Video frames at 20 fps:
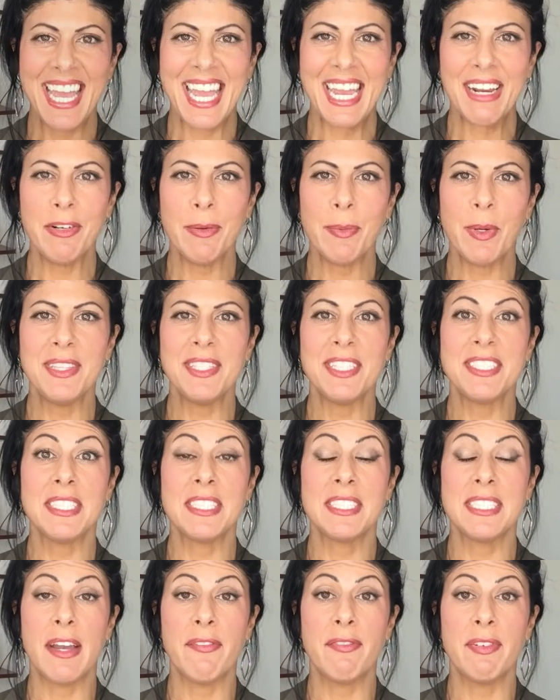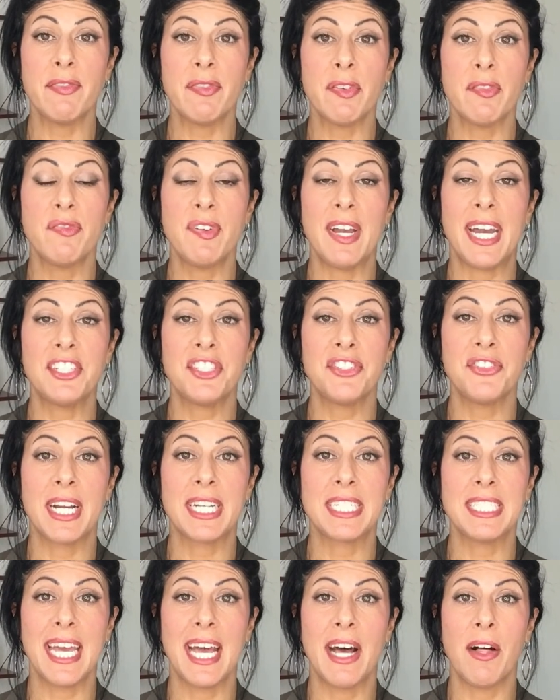Hey everyone, this is Stephanie from Fast
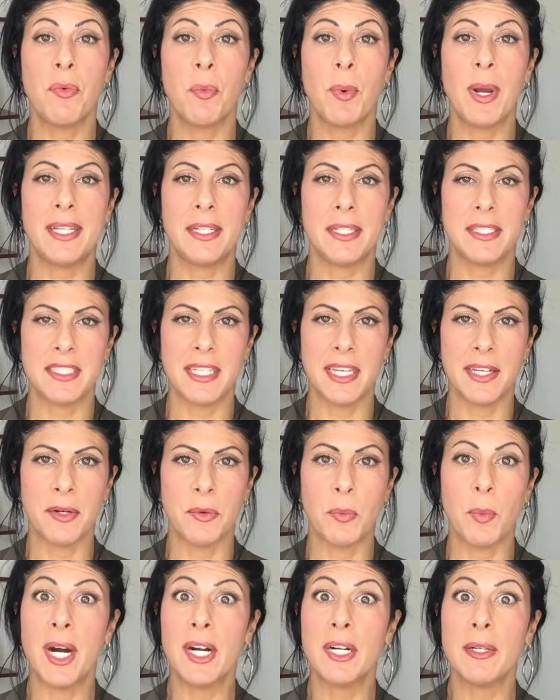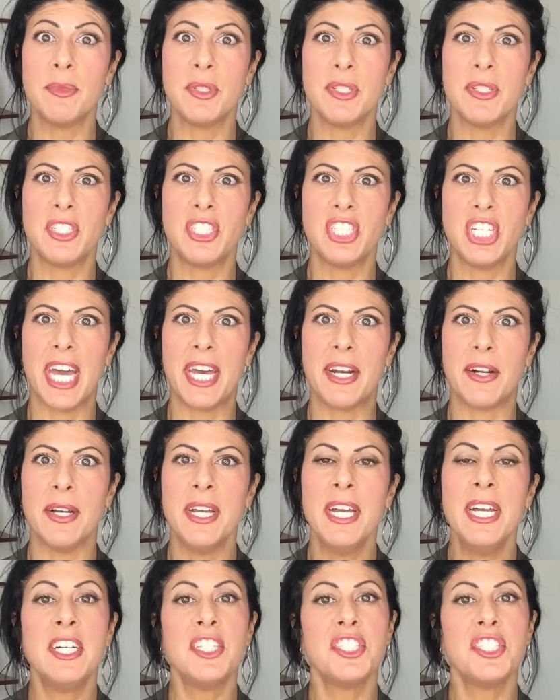Track to Health Wellness Center. Welcome to the channel.